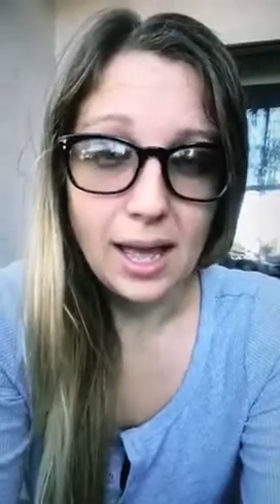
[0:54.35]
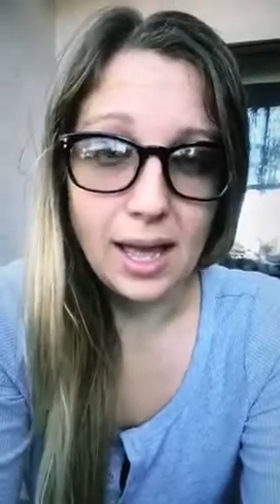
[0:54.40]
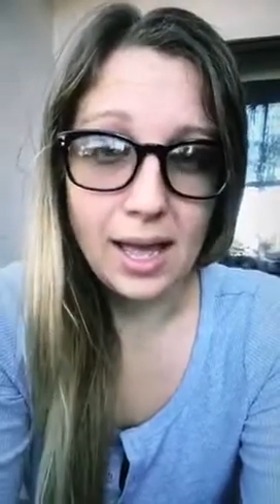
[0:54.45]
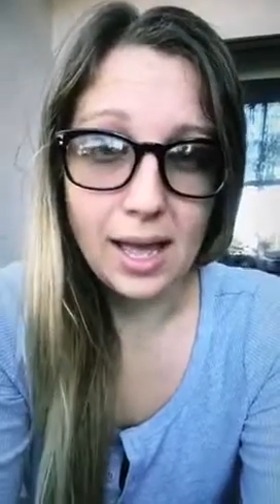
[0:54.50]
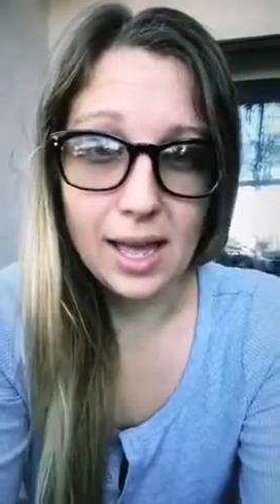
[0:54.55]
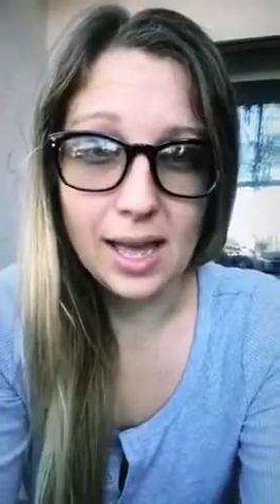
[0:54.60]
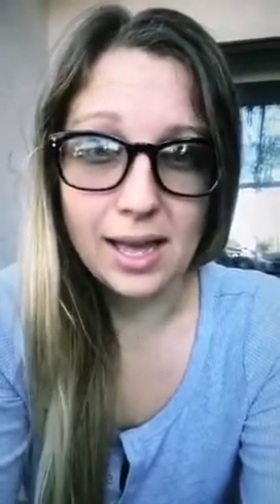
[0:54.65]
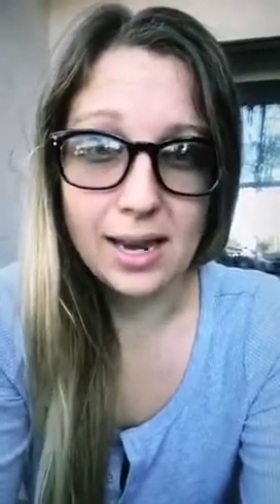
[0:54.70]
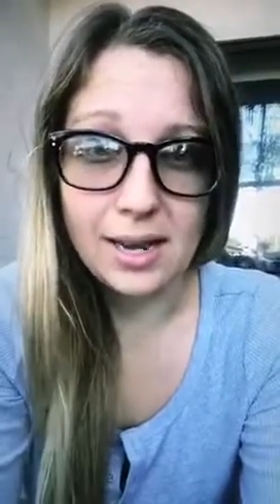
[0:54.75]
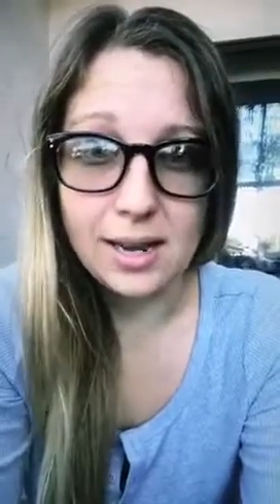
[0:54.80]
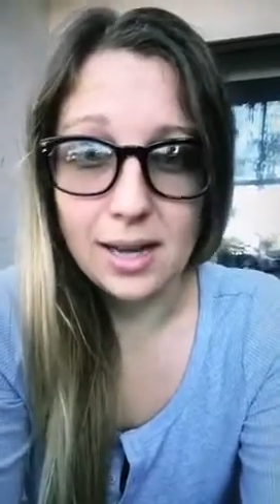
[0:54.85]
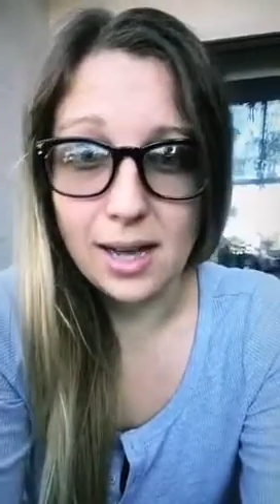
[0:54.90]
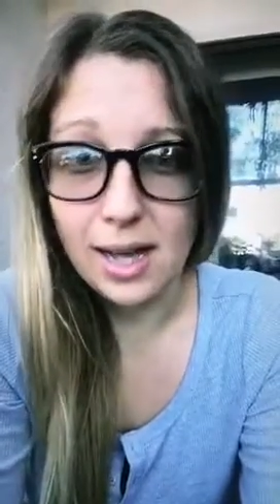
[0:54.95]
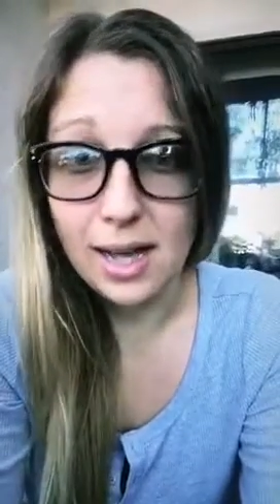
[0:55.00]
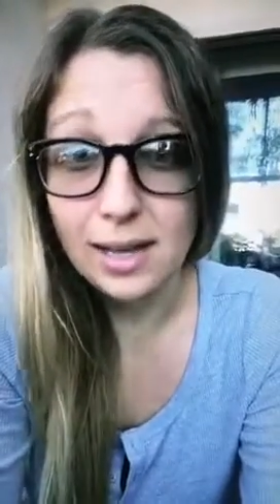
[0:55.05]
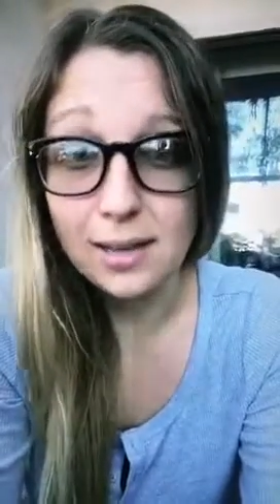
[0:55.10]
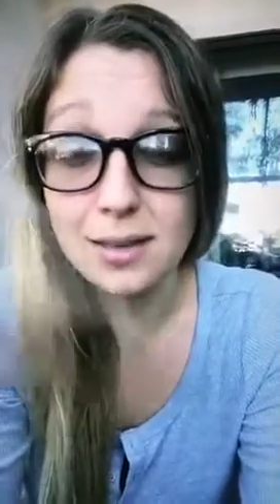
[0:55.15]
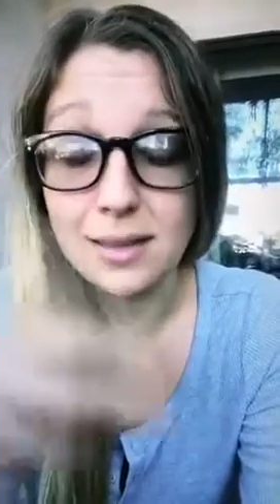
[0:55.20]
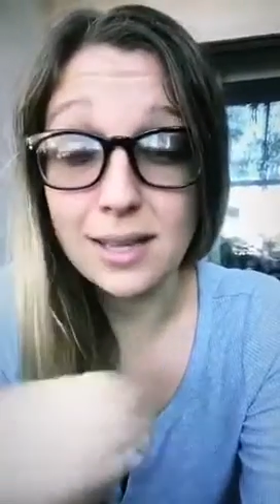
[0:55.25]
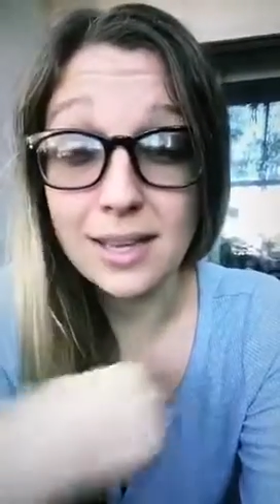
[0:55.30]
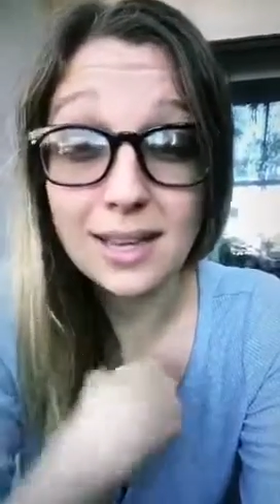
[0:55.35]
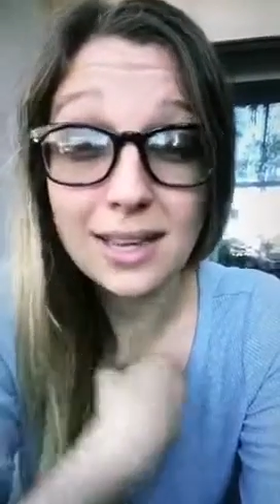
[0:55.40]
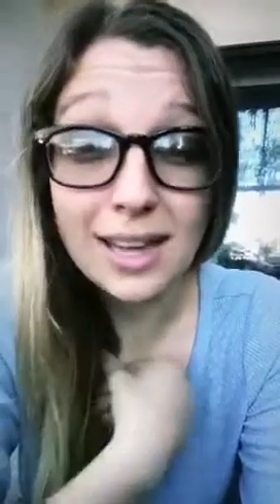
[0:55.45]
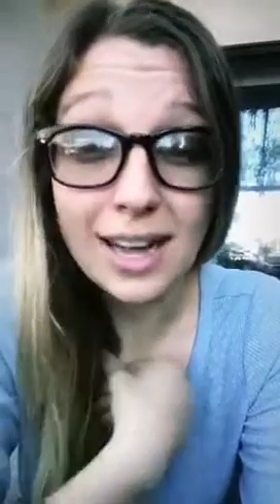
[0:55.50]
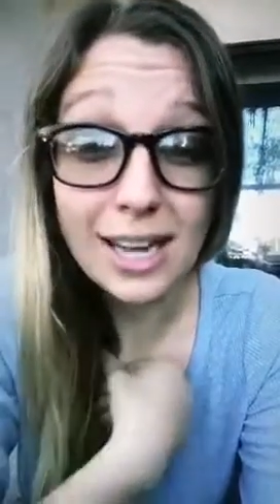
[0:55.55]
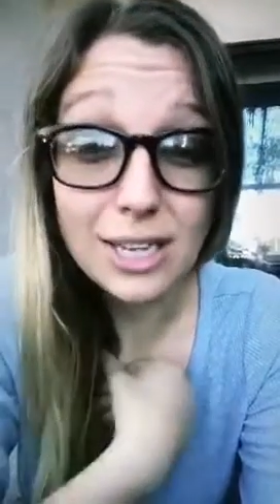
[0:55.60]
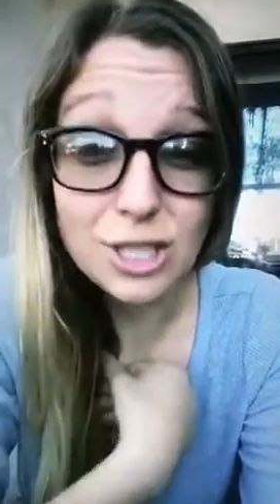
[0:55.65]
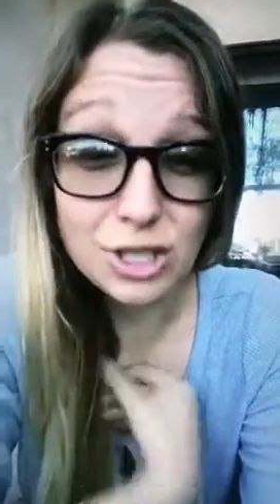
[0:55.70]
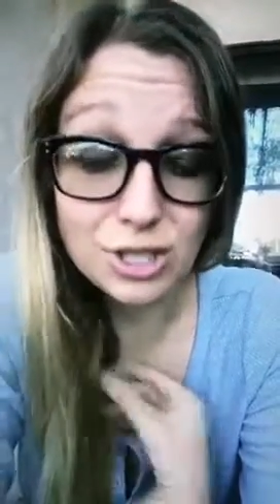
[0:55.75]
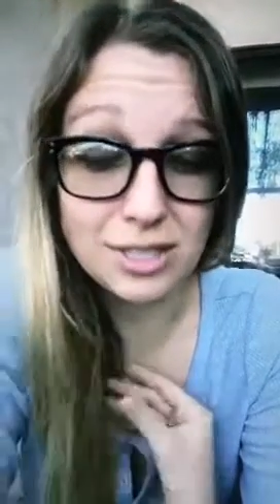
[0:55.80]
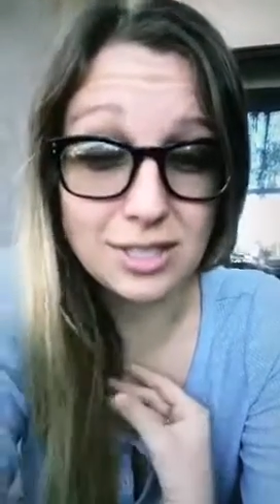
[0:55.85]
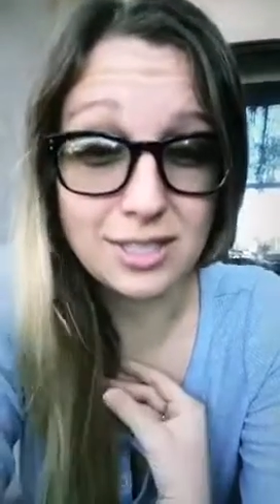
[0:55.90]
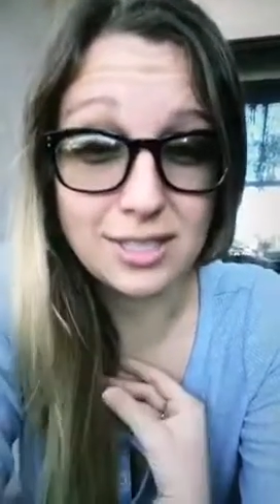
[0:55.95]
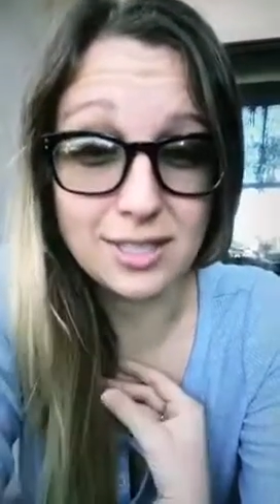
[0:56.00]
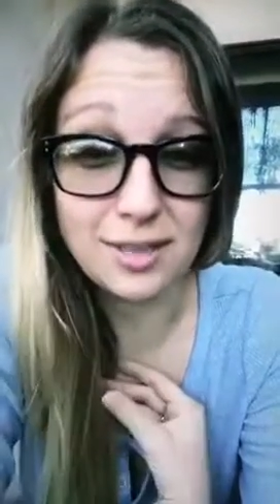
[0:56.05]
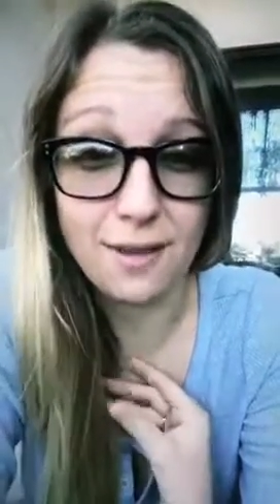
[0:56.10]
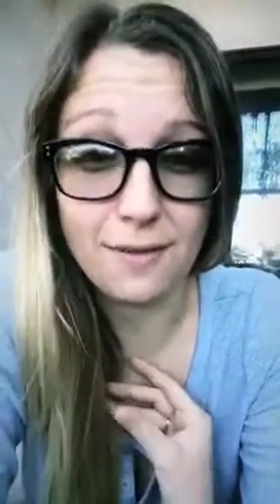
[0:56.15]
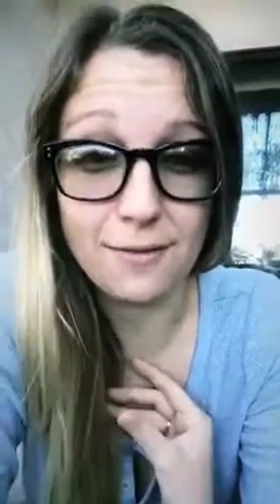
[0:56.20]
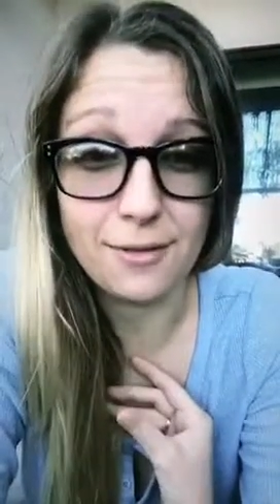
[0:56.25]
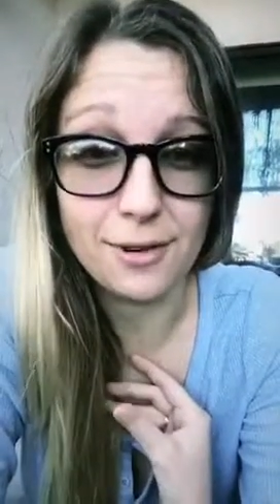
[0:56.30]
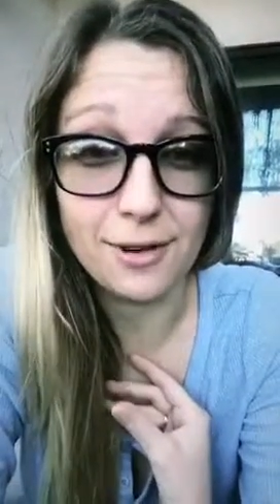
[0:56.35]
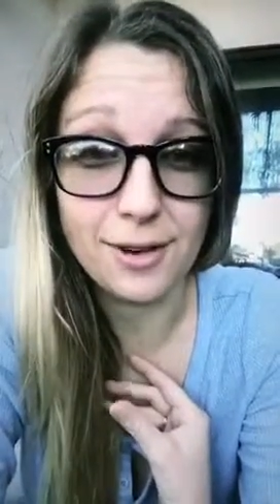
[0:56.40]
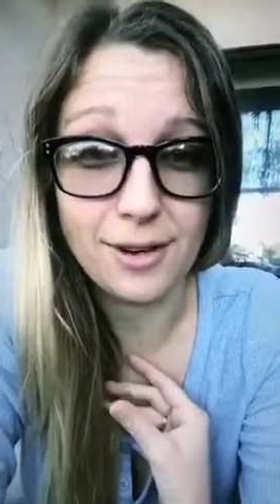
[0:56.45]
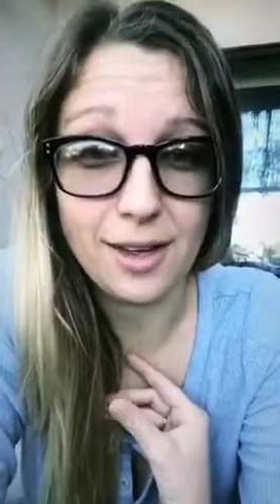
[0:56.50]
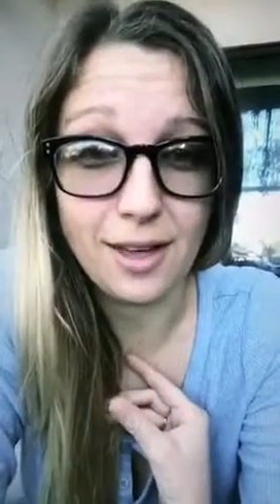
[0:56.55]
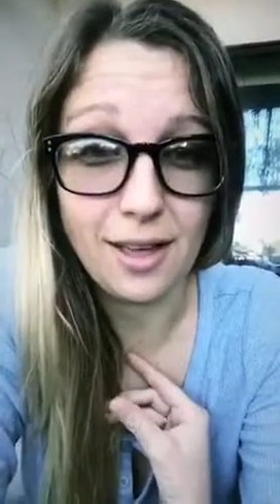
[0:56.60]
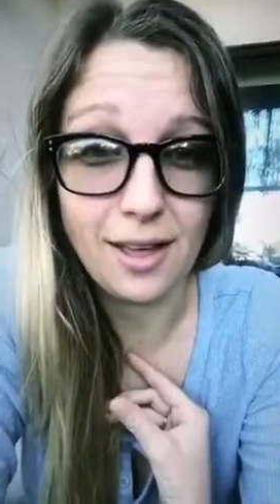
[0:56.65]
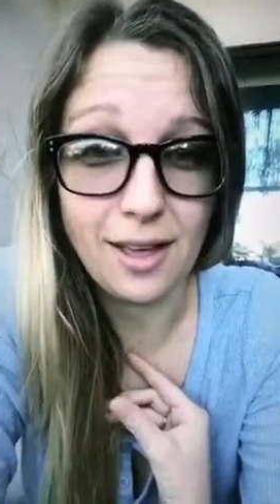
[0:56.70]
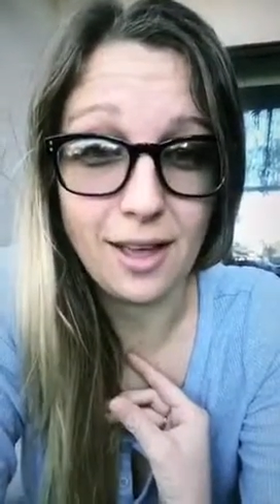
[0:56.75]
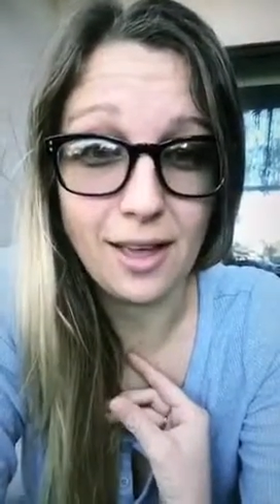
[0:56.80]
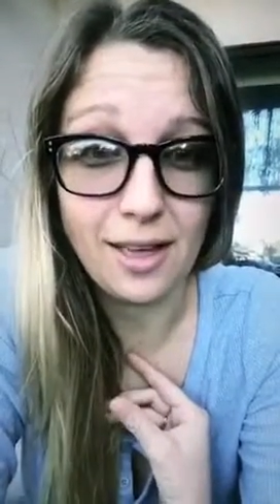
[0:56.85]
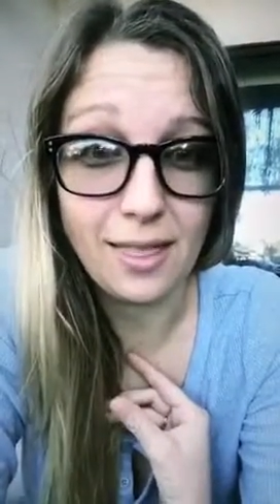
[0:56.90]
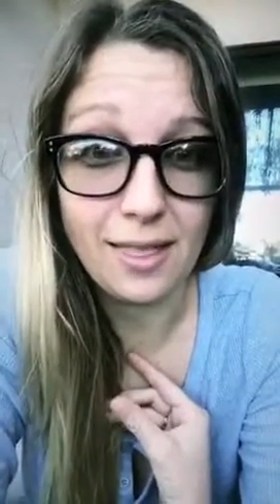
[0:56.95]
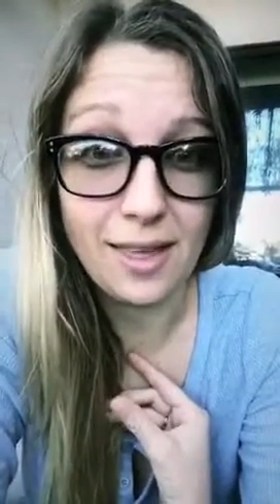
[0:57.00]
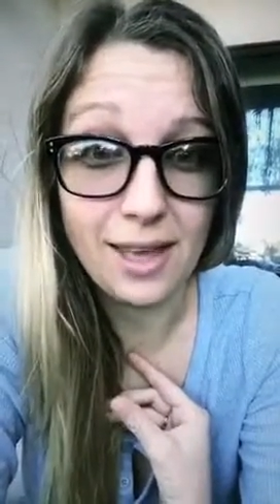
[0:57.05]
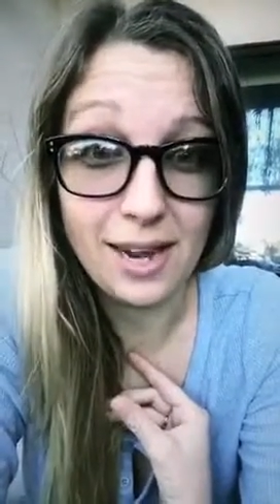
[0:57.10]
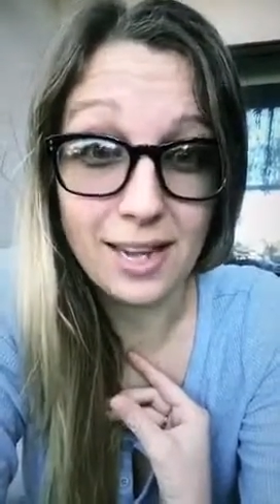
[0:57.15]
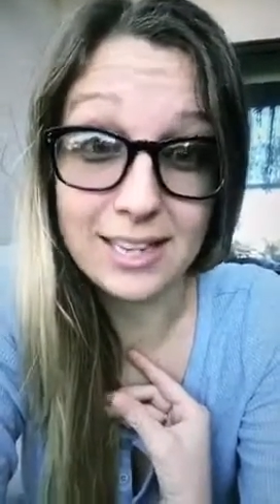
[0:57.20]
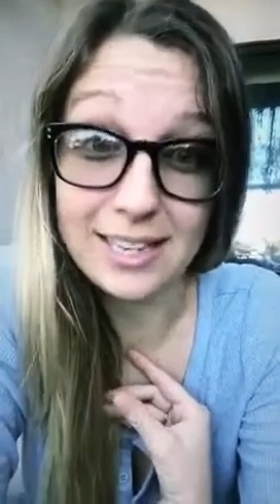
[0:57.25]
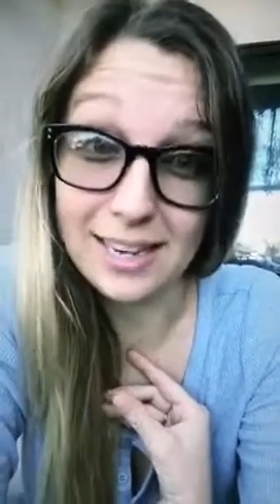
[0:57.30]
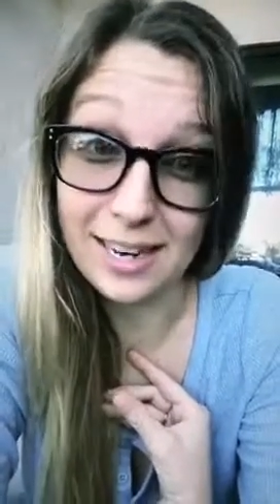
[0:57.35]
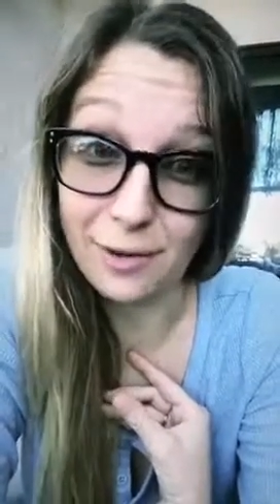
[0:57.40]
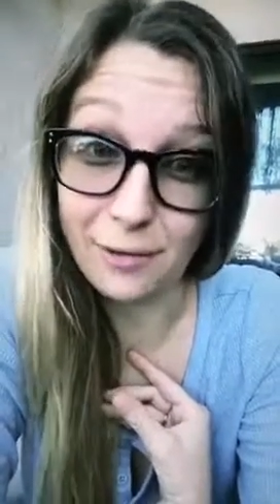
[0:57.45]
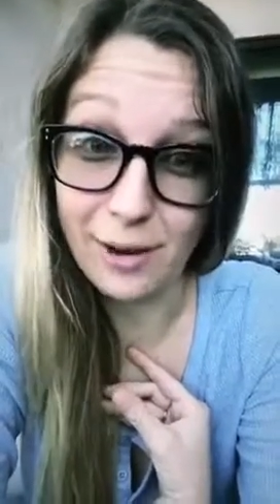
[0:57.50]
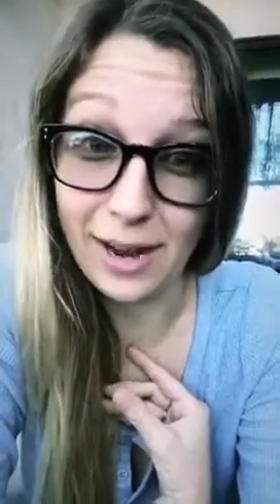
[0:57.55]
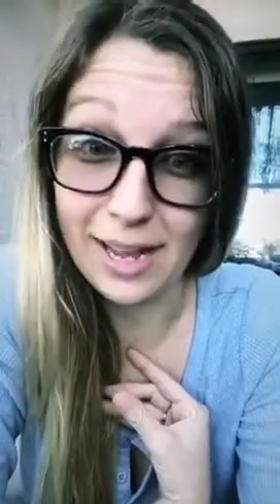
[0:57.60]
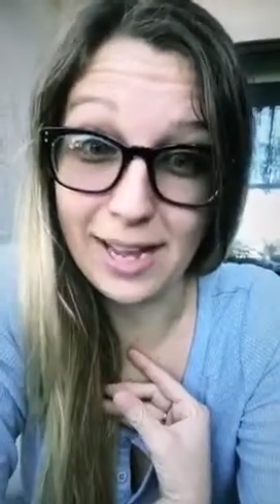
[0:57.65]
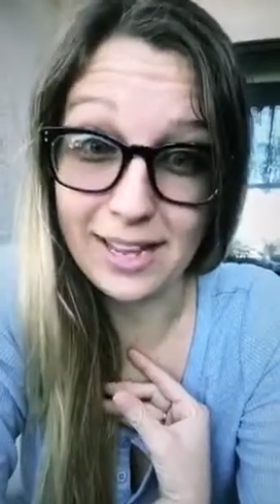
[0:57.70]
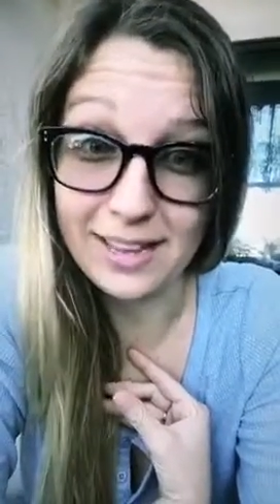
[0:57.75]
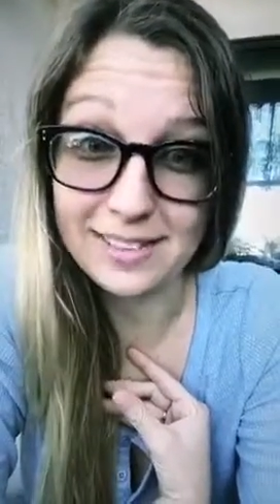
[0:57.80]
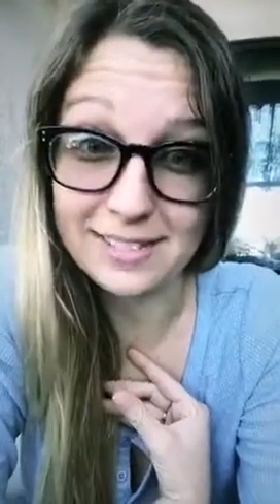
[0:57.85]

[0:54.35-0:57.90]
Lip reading: and I think I just discovered that I did it right.